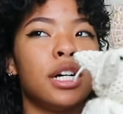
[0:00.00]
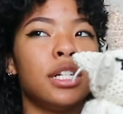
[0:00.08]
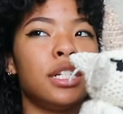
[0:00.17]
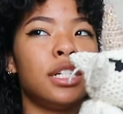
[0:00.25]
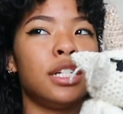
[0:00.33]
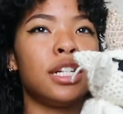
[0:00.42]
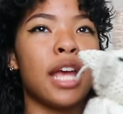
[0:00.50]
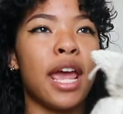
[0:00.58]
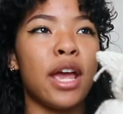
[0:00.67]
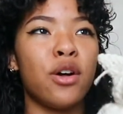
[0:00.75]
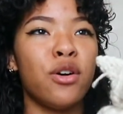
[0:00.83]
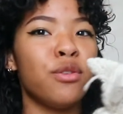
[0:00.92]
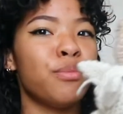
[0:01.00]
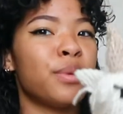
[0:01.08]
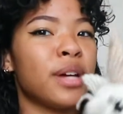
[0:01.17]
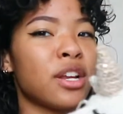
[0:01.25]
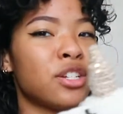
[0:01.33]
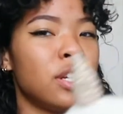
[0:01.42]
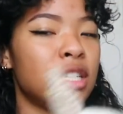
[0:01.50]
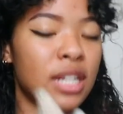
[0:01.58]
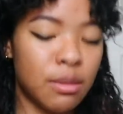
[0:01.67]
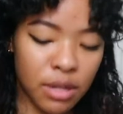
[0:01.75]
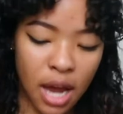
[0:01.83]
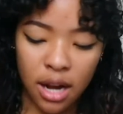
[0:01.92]
a tail, but she
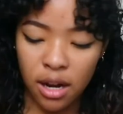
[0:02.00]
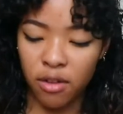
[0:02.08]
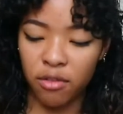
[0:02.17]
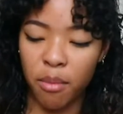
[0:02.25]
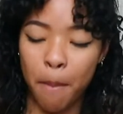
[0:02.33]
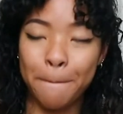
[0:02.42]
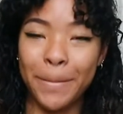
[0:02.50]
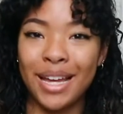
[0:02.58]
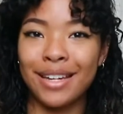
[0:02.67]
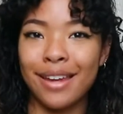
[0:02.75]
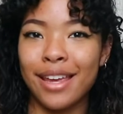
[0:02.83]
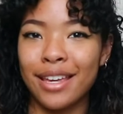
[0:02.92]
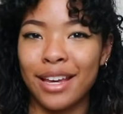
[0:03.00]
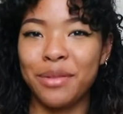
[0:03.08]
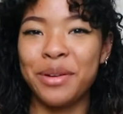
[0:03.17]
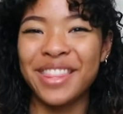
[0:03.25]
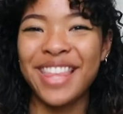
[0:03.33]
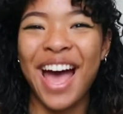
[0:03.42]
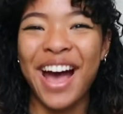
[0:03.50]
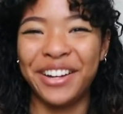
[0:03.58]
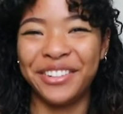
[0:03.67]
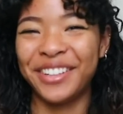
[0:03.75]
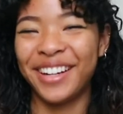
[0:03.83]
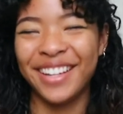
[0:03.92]
seems kind of butt naked
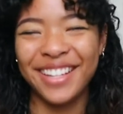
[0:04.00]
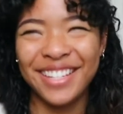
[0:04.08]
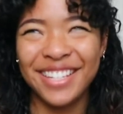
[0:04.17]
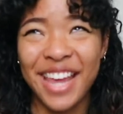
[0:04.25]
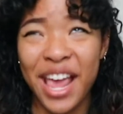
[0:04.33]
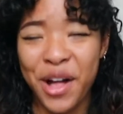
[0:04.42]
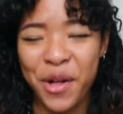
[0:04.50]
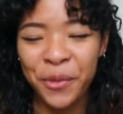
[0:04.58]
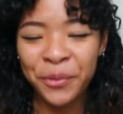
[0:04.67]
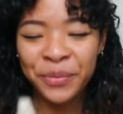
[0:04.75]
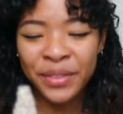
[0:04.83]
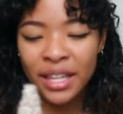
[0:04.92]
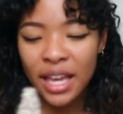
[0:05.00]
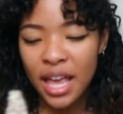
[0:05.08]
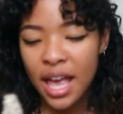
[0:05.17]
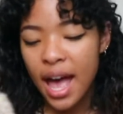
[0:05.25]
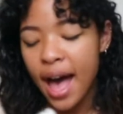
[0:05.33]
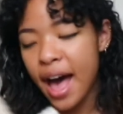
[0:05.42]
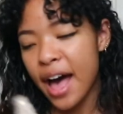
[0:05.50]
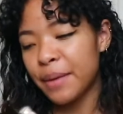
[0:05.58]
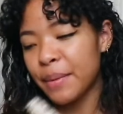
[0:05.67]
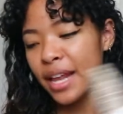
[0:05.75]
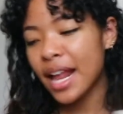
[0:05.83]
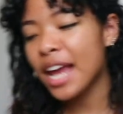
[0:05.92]
without a tail.
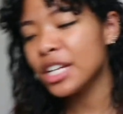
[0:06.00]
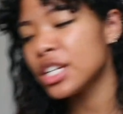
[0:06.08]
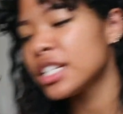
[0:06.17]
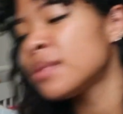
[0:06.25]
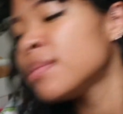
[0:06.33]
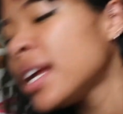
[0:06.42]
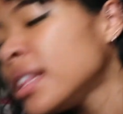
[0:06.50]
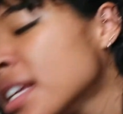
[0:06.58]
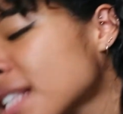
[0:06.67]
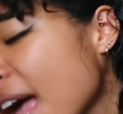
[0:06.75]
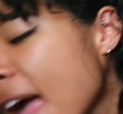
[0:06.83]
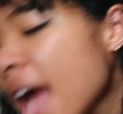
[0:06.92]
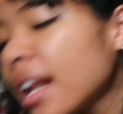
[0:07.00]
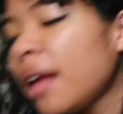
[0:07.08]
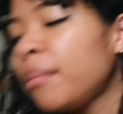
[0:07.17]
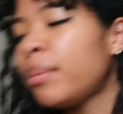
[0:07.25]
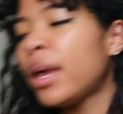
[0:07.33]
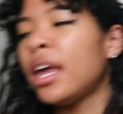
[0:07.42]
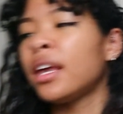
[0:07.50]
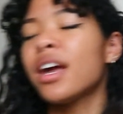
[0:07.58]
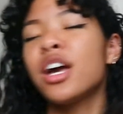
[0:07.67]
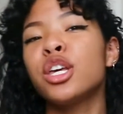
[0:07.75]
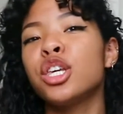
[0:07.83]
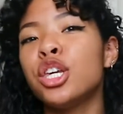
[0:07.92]
And I just made this. I had a big,
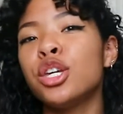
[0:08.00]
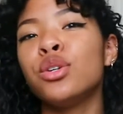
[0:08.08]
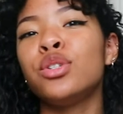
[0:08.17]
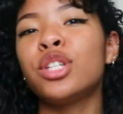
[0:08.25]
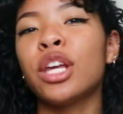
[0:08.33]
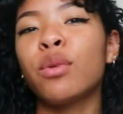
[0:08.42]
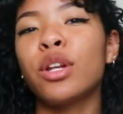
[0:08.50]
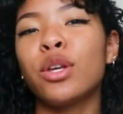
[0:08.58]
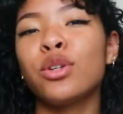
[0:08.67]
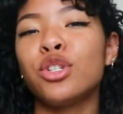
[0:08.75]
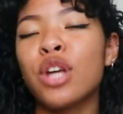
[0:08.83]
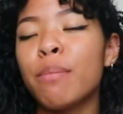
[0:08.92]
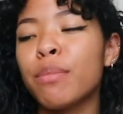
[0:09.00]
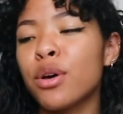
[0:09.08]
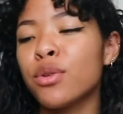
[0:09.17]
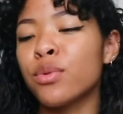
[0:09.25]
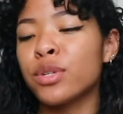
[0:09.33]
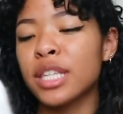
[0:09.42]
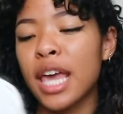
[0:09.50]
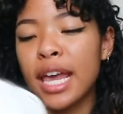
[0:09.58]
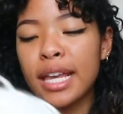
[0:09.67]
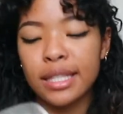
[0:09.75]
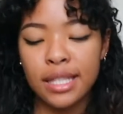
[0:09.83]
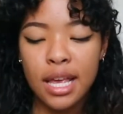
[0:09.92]
huge, like, one of those jumbo
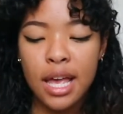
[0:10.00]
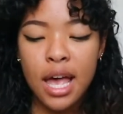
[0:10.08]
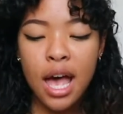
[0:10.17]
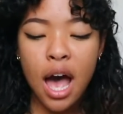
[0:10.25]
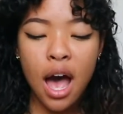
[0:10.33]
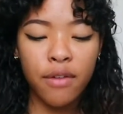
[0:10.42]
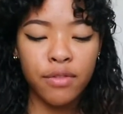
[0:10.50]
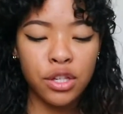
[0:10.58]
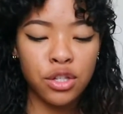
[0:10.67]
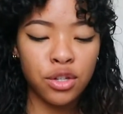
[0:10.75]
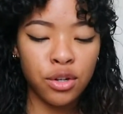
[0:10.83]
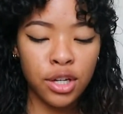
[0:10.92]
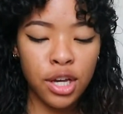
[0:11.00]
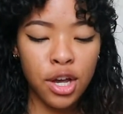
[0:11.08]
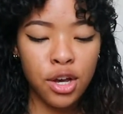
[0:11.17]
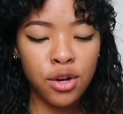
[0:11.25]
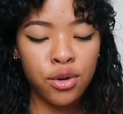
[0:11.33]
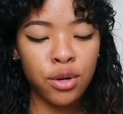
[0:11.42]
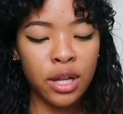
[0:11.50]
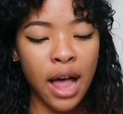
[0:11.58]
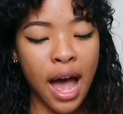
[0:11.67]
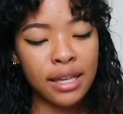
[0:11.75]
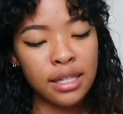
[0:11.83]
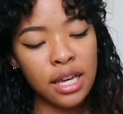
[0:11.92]
skeins of the Studio
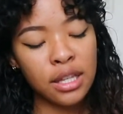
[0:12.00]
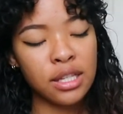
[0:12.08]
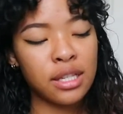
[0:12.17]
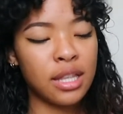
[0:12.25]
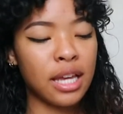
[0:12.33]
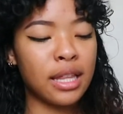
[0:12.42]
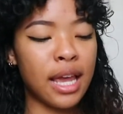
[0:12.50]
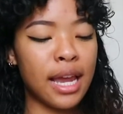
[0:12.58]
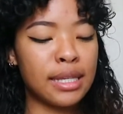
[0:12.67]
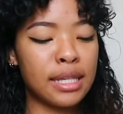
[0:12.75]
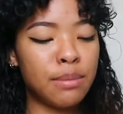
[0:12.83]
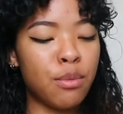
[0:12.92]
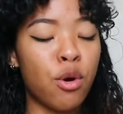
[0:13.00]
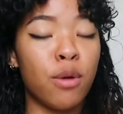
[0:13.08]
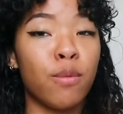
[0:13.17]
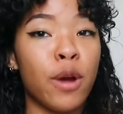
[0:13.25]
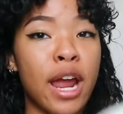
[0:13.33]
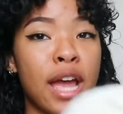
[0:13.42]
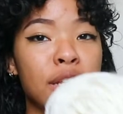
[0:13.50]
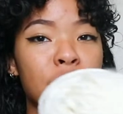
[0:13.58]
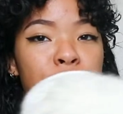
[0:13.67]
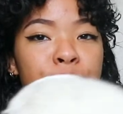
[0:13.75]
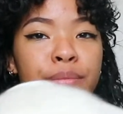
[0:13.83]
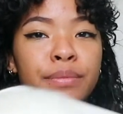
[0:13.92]
Classic. This is like the AC Moore brand